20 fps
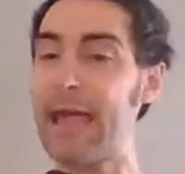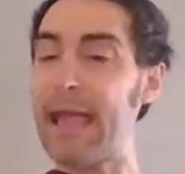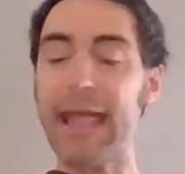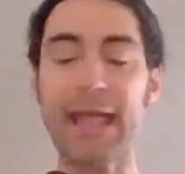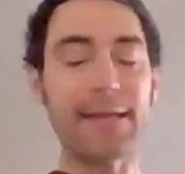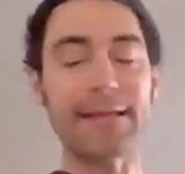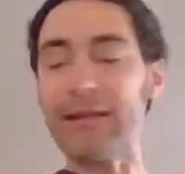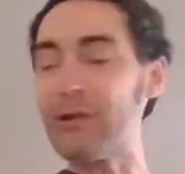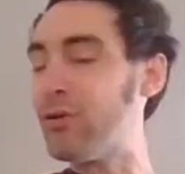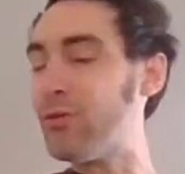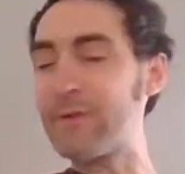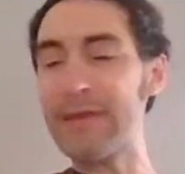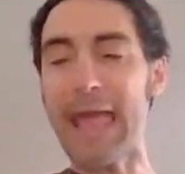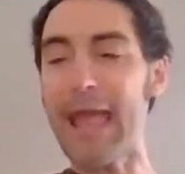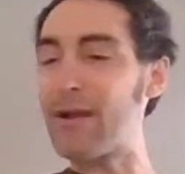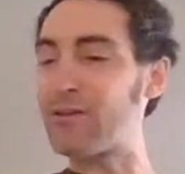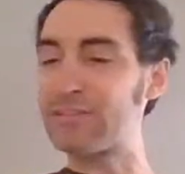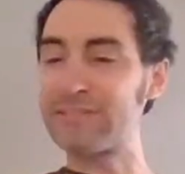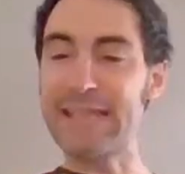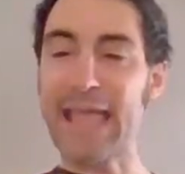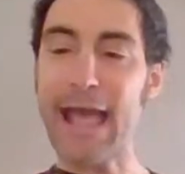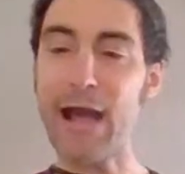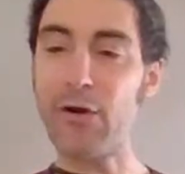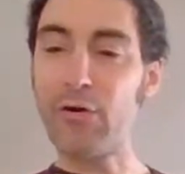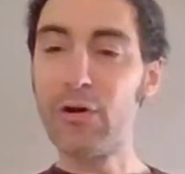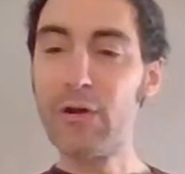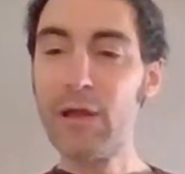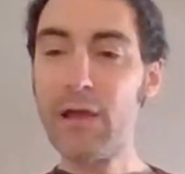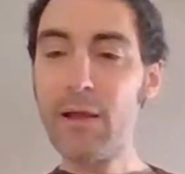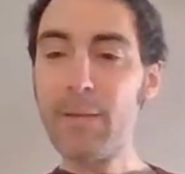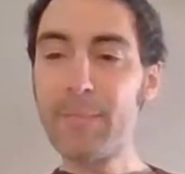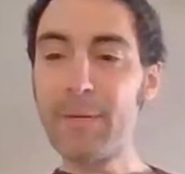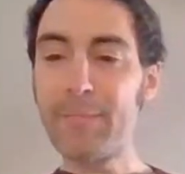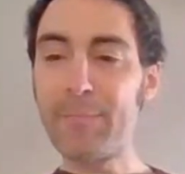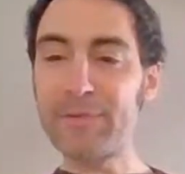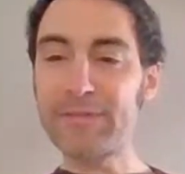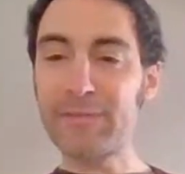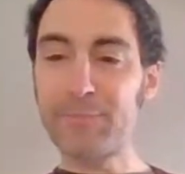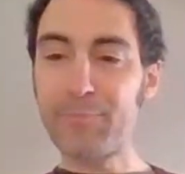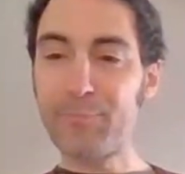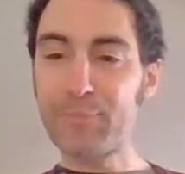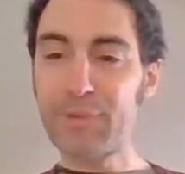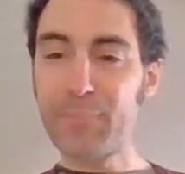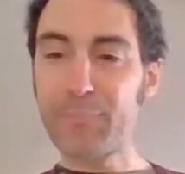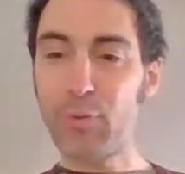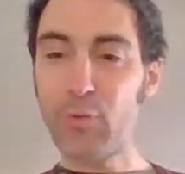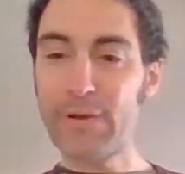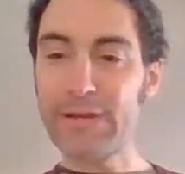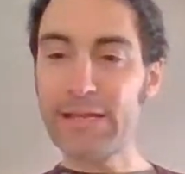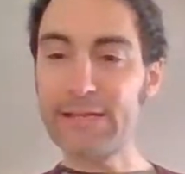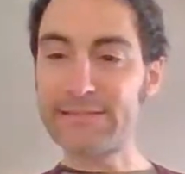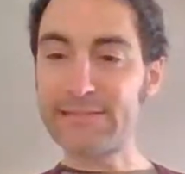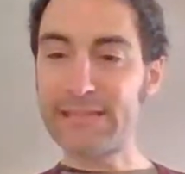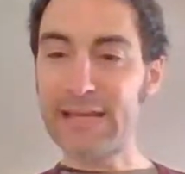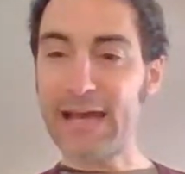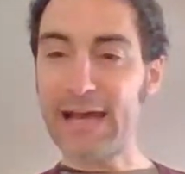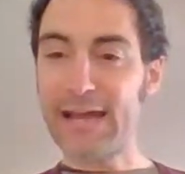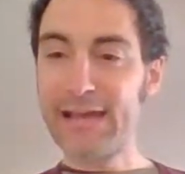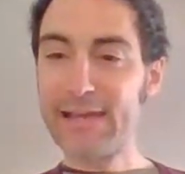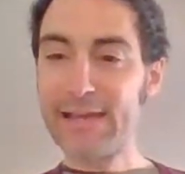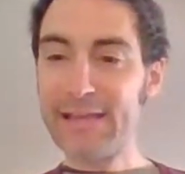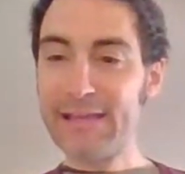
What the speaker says: And who cares now? But the point is,